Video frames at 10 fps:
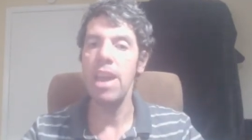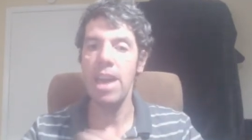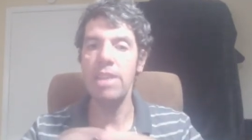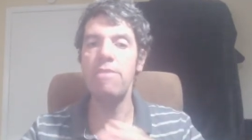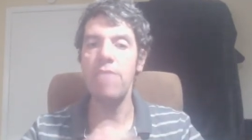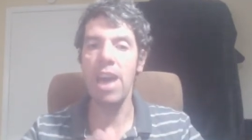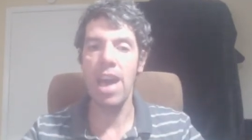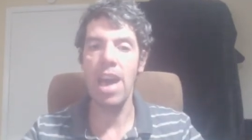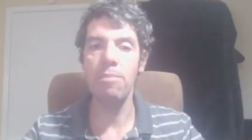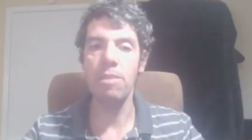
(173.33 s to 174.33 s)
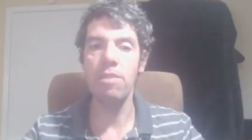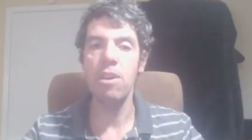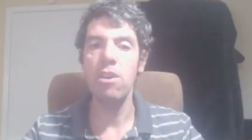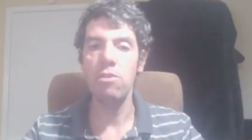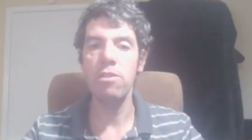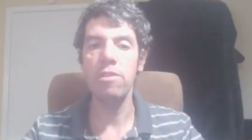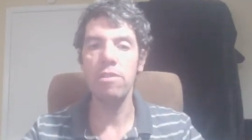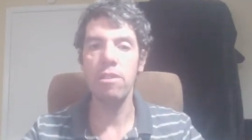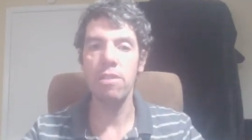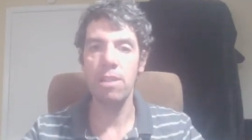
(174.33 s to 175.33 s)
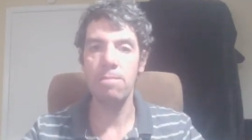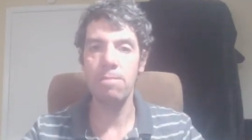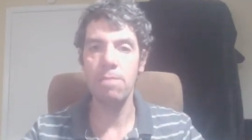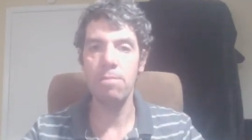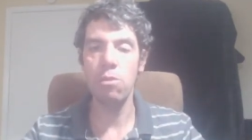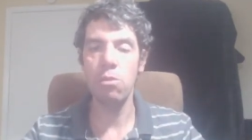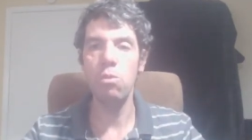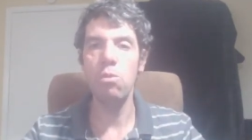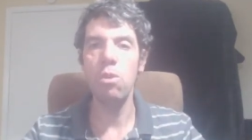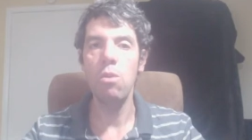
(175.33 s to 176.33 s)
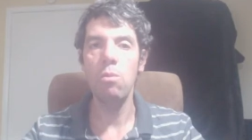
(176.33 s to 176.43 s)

And if that happens, you could see a lot of people who